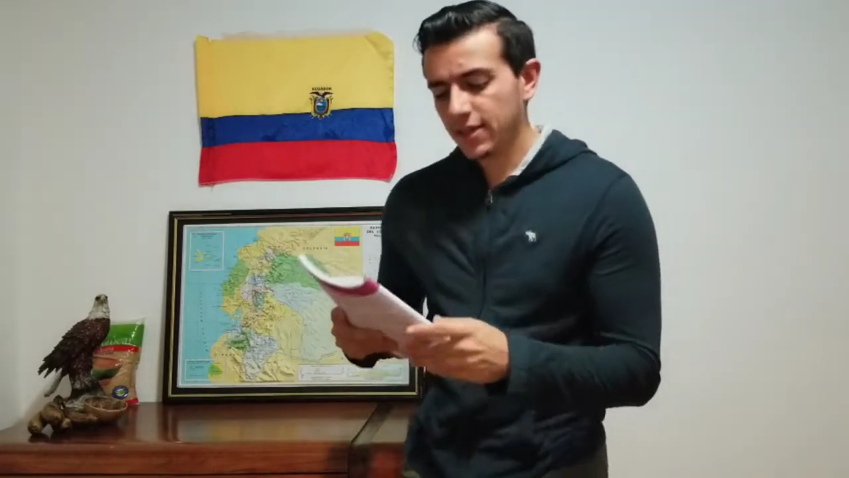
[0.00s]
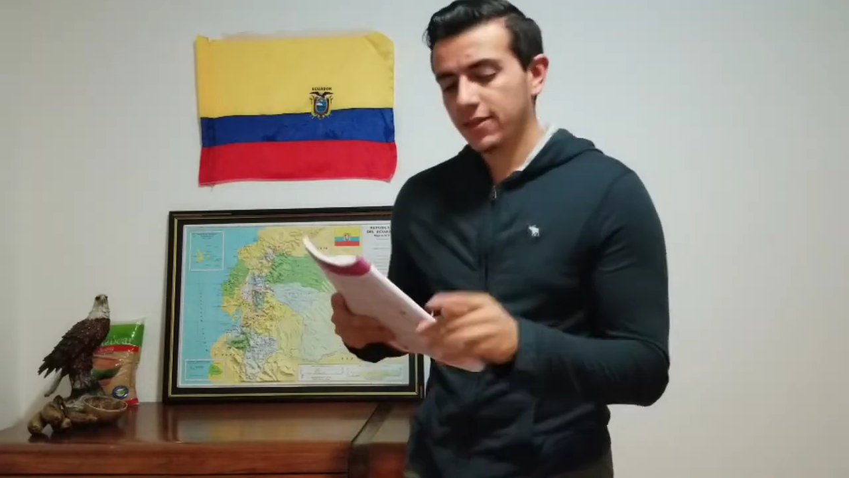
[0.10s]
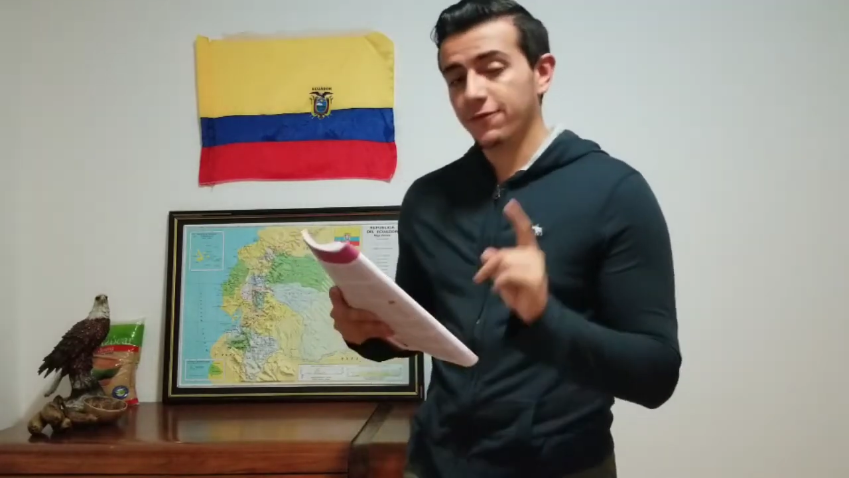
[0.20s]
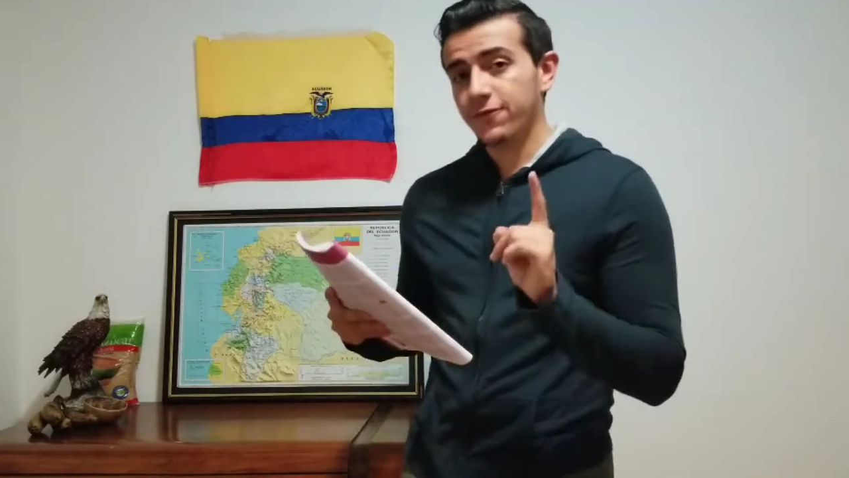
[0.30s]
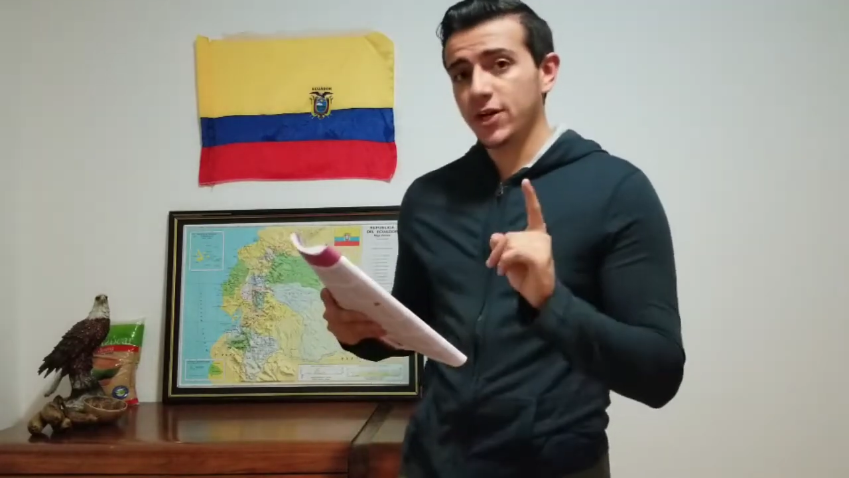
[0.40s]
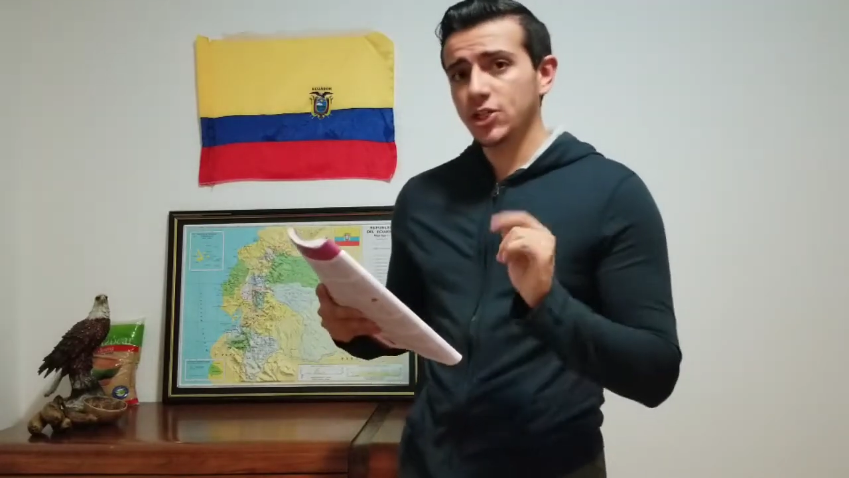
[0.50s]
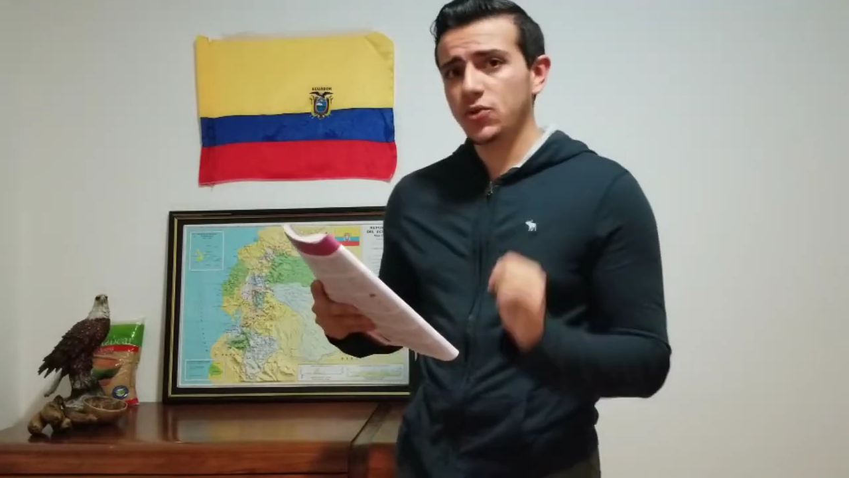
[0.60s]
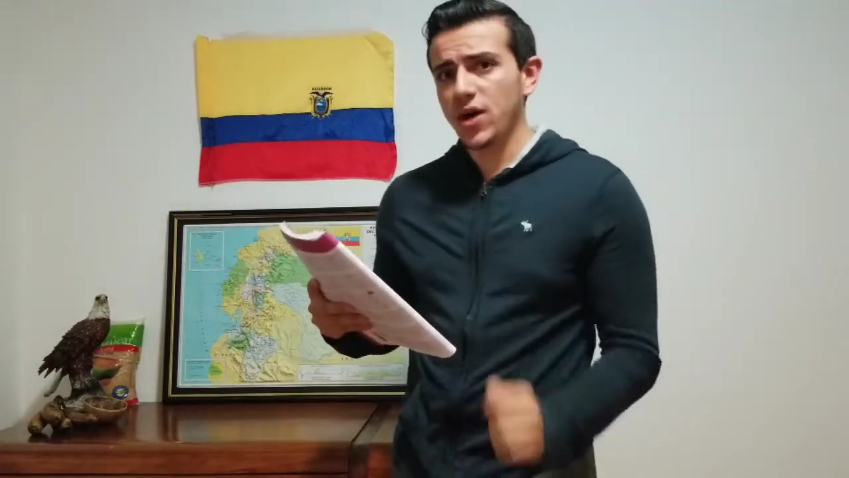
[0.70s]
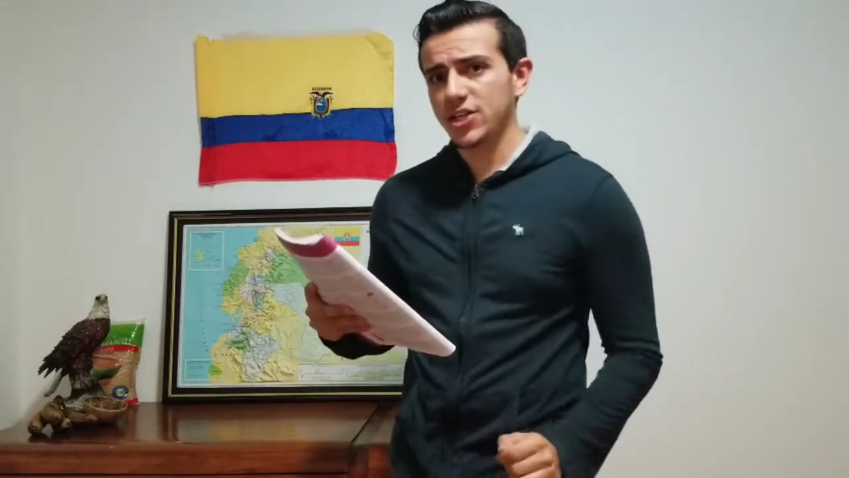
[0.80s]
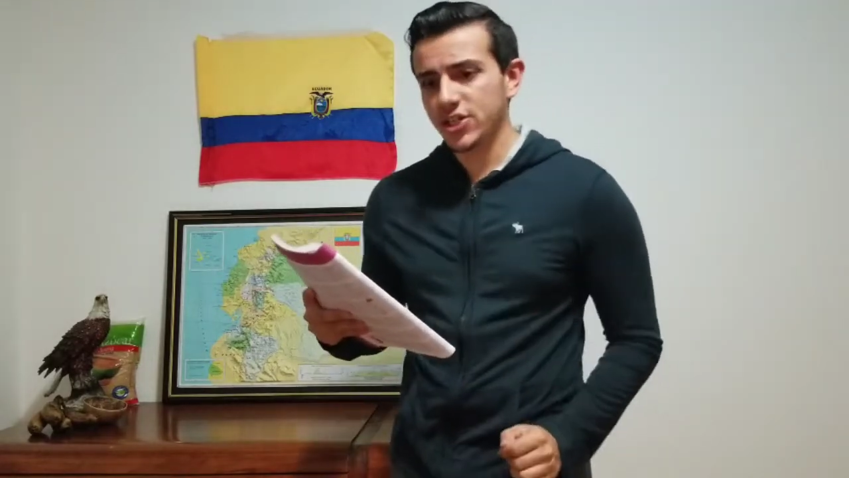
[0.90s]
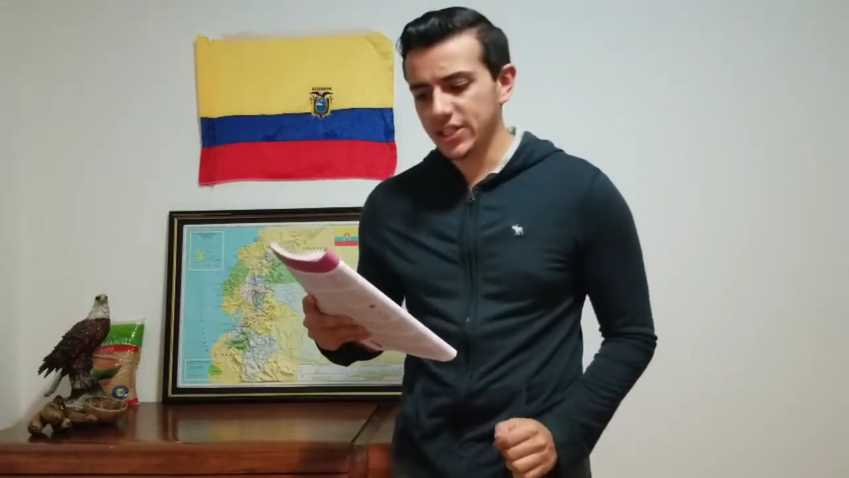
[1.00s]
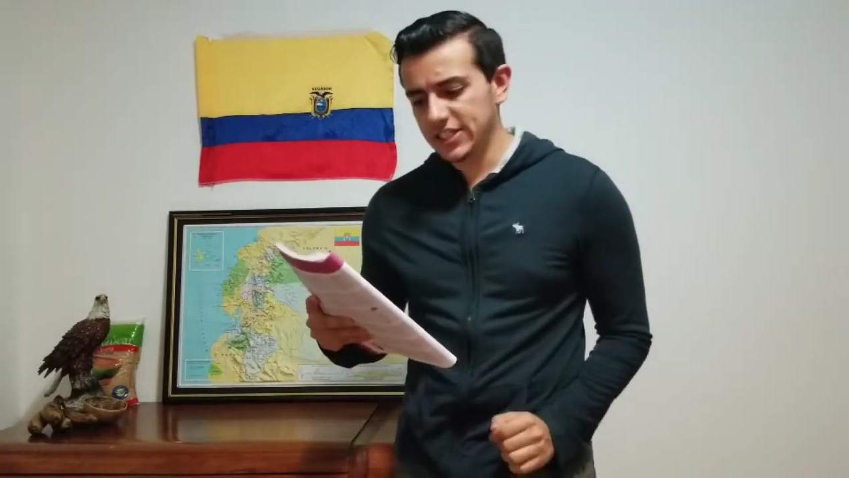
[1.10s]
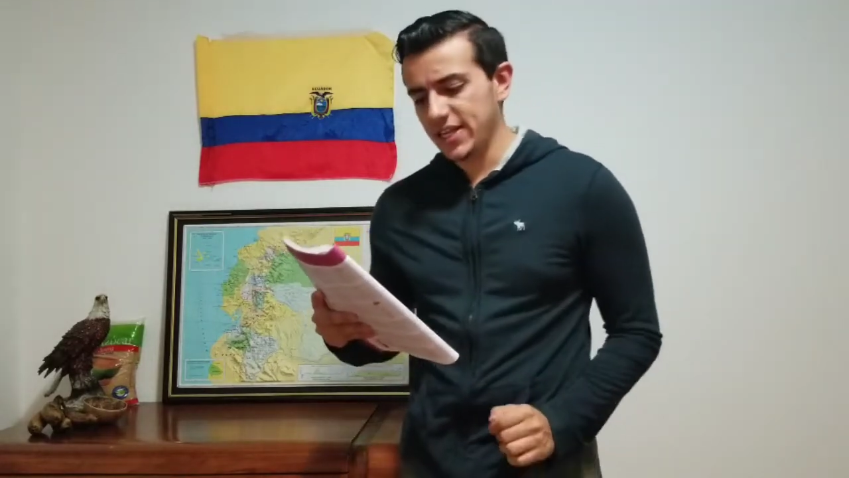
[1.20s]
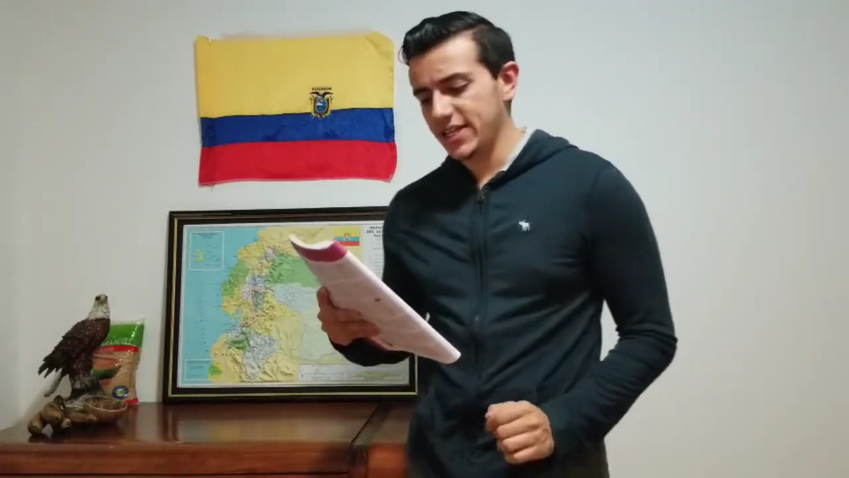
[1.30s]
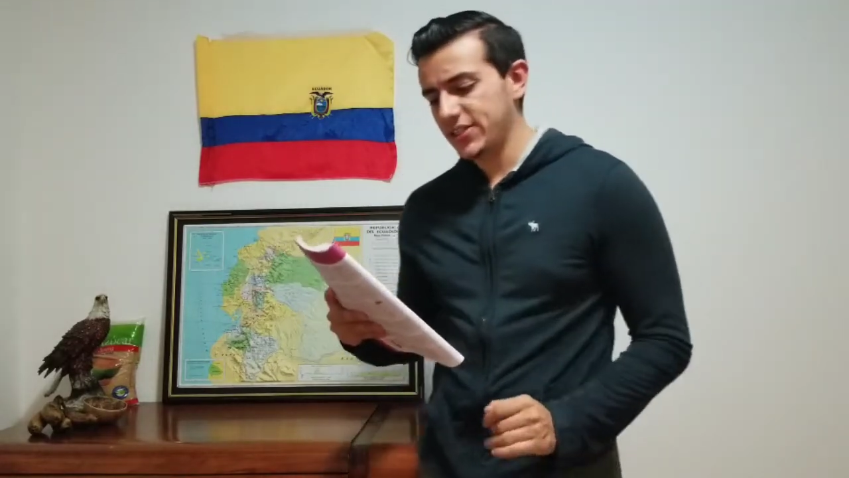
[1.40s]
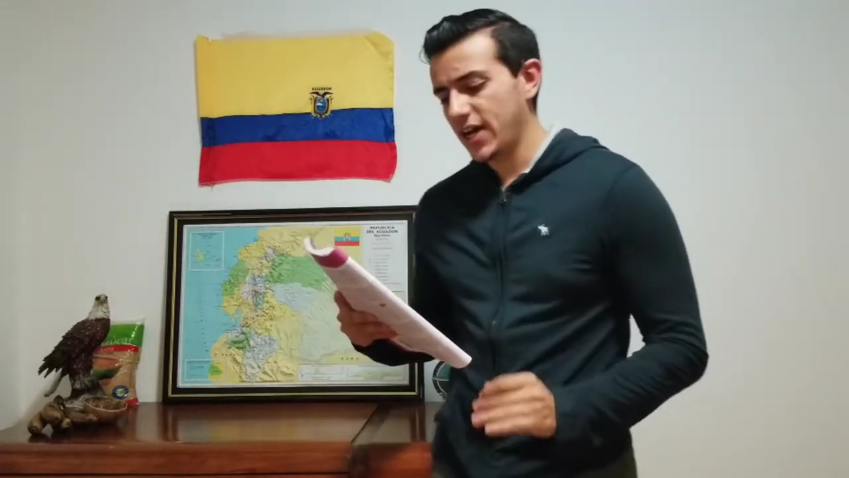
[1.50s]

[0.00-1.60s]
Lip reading: The first question says,